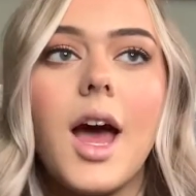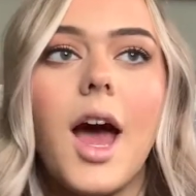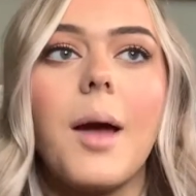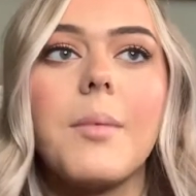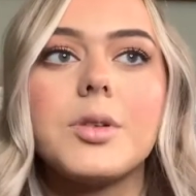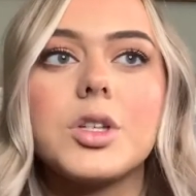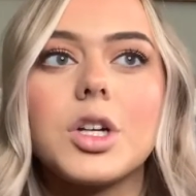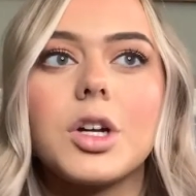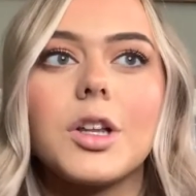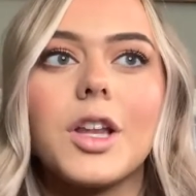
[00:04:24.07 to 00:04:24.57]

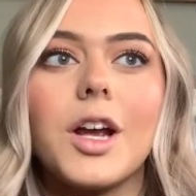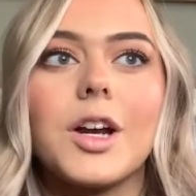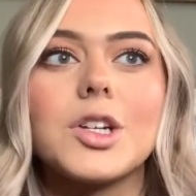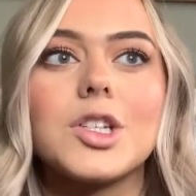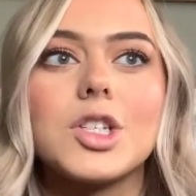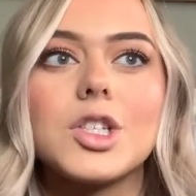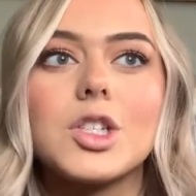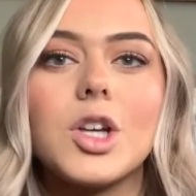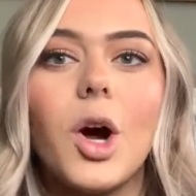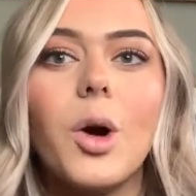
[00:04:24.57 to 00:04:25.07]
I'm sure they're
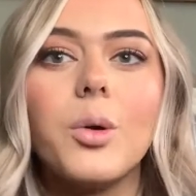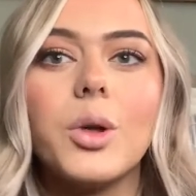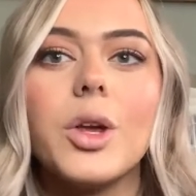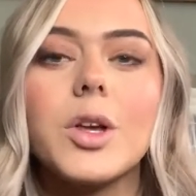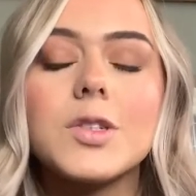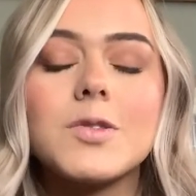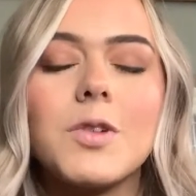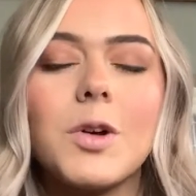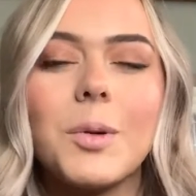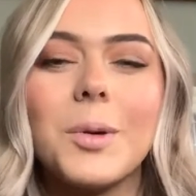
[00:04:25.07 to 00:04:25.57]
so
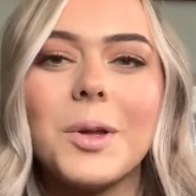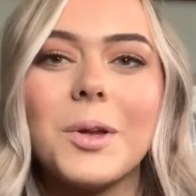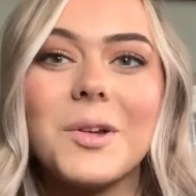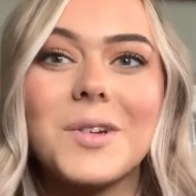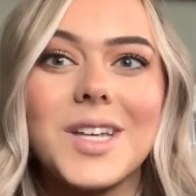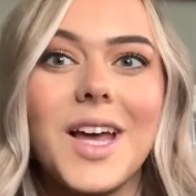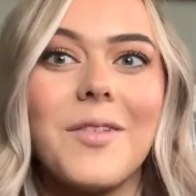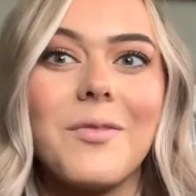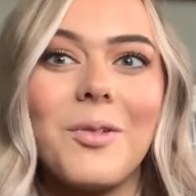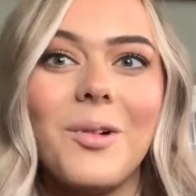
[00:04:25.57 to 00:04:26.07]
useful when you
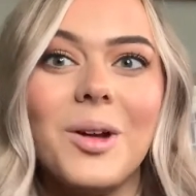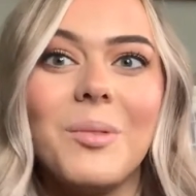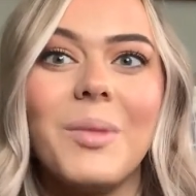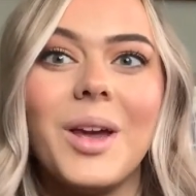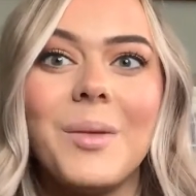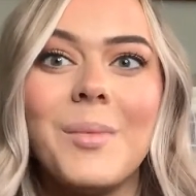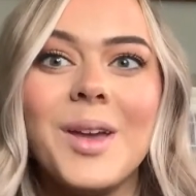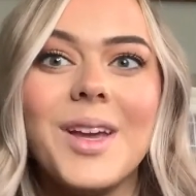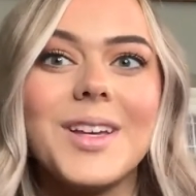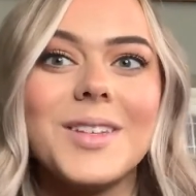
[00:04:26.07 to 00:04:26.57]
just have one
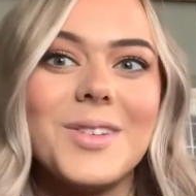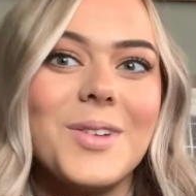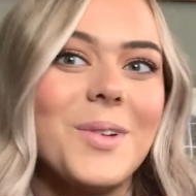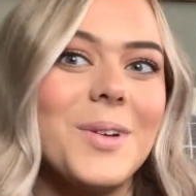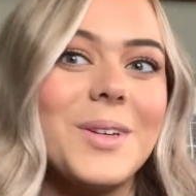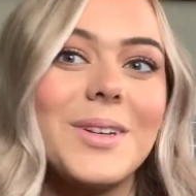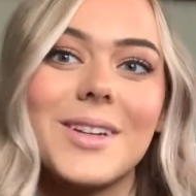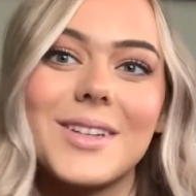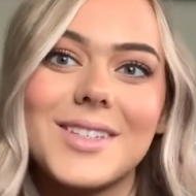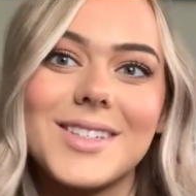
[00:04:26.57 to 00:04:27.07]
baby because you
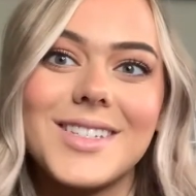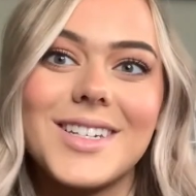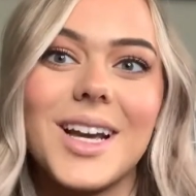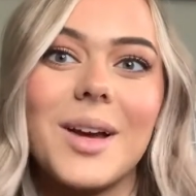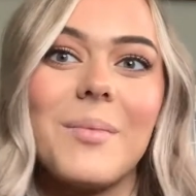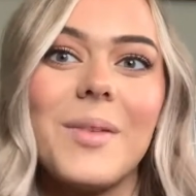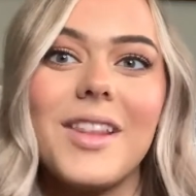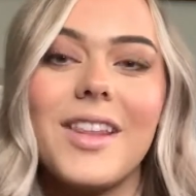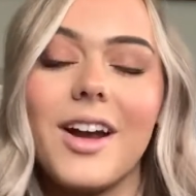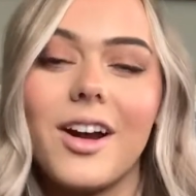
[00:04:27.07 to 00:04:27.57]
can just stick
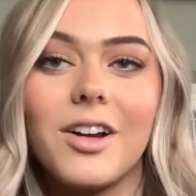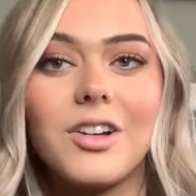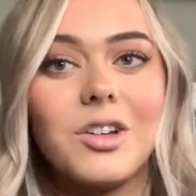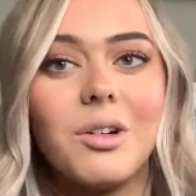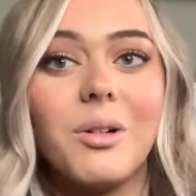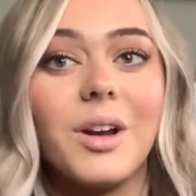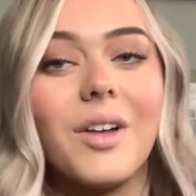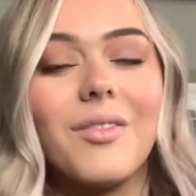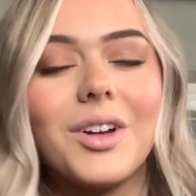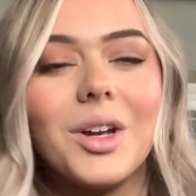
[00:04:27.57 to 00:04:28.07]
them in there and
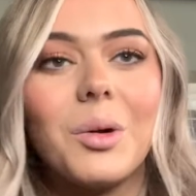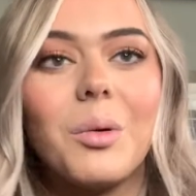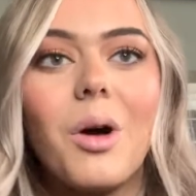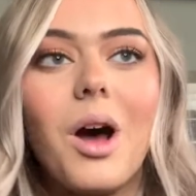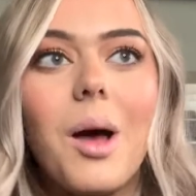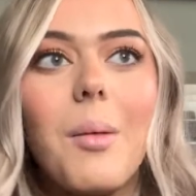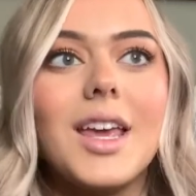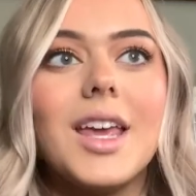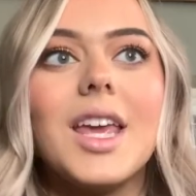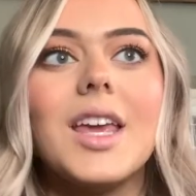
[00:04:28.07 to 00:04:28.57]
do whatever you
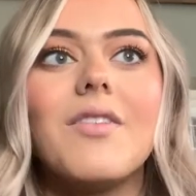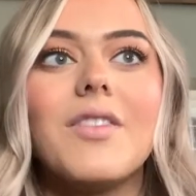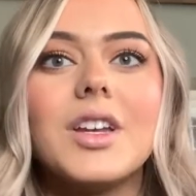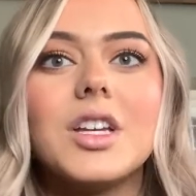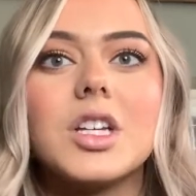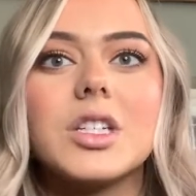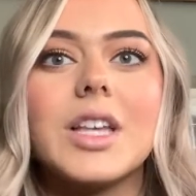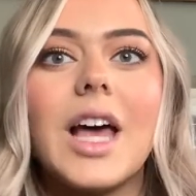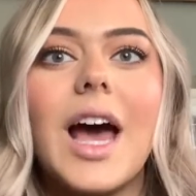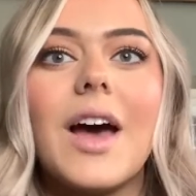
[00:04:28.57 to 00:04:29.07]
want. Even
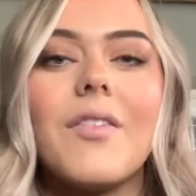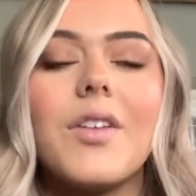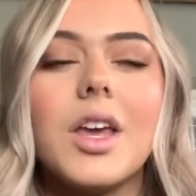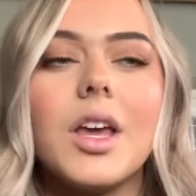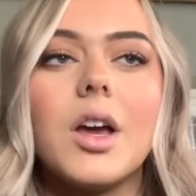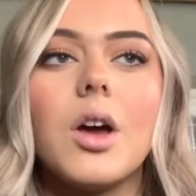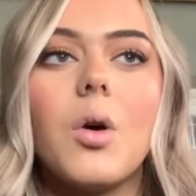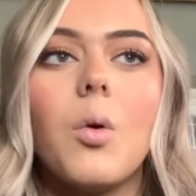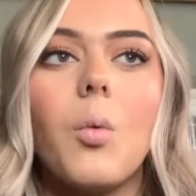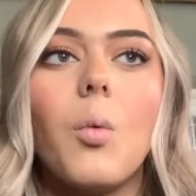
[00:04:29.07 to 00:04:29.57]
just
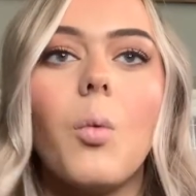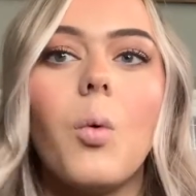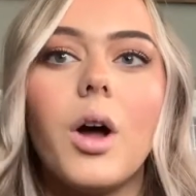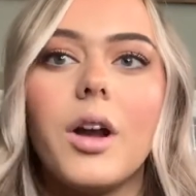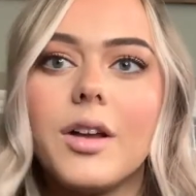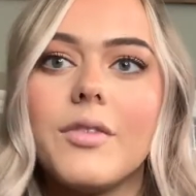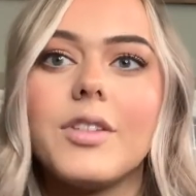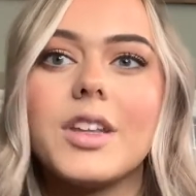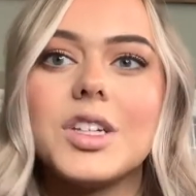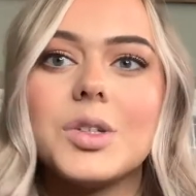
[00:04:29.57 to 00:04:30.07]
having
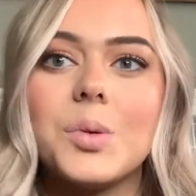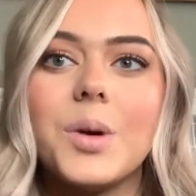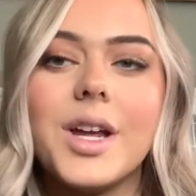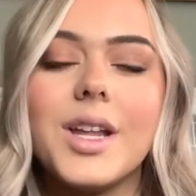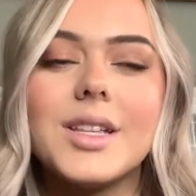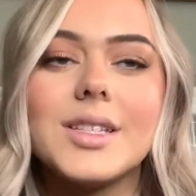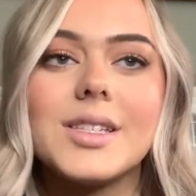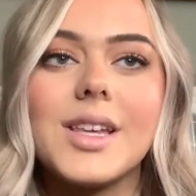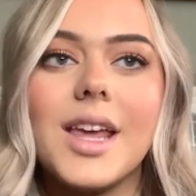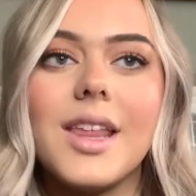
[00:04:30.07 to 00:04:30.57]
one of the
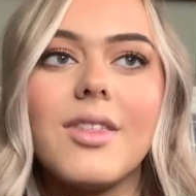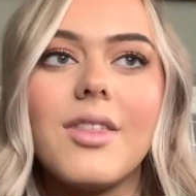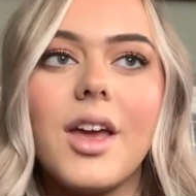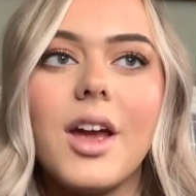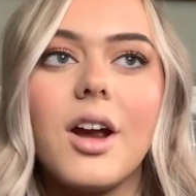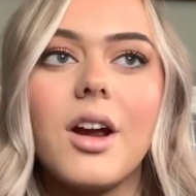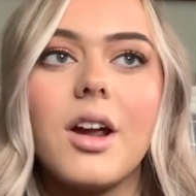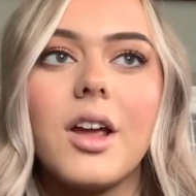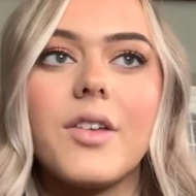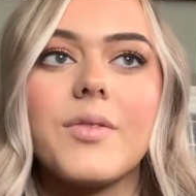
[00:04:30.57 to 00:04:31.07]
twins in
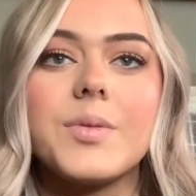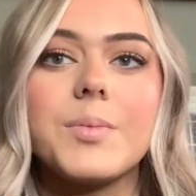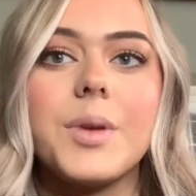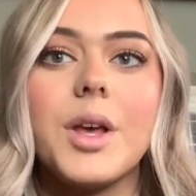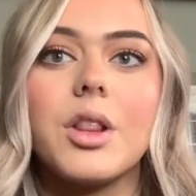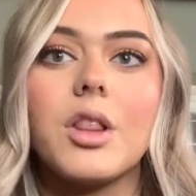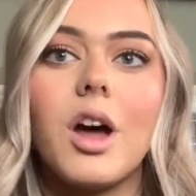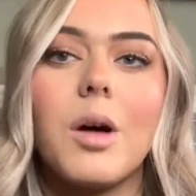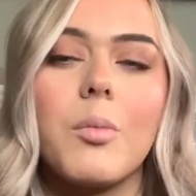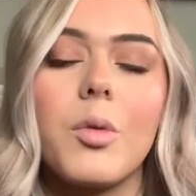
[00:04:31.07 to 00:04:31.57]
there gives me
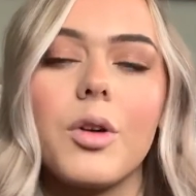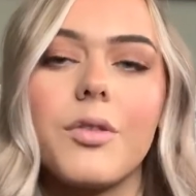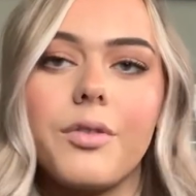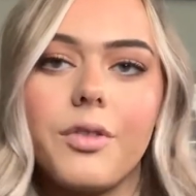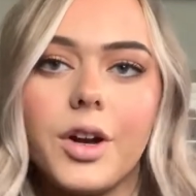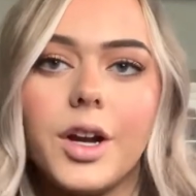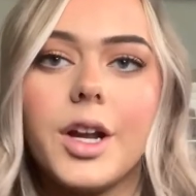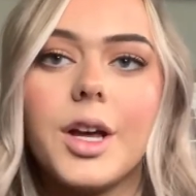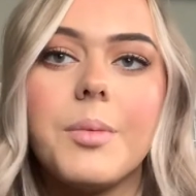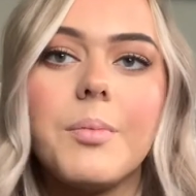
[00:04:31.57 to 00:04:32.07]
a lot more
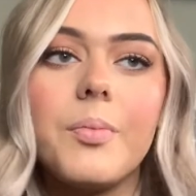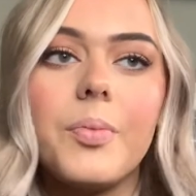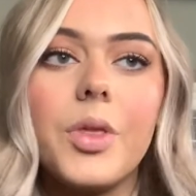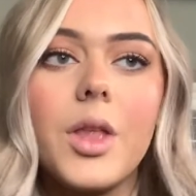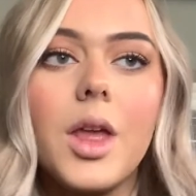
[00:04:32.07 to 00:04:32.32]
freedom